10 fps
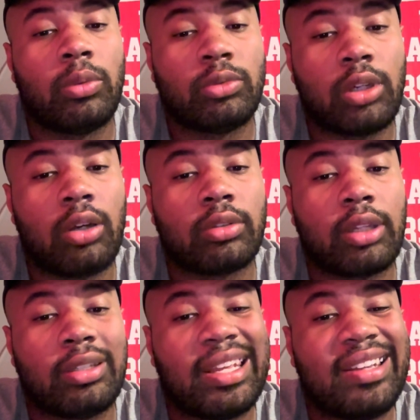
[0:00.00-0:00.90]
Dalton
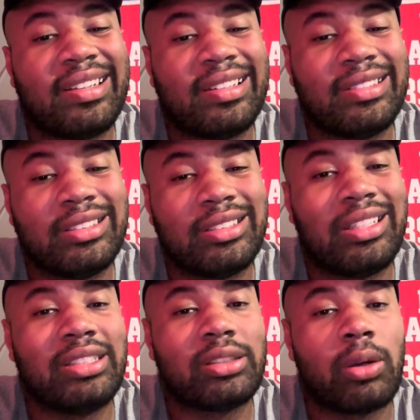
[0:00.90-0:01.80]
Connect is at
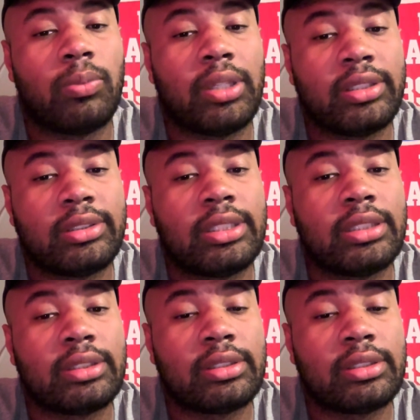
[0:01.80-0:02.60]
least gonna be a 6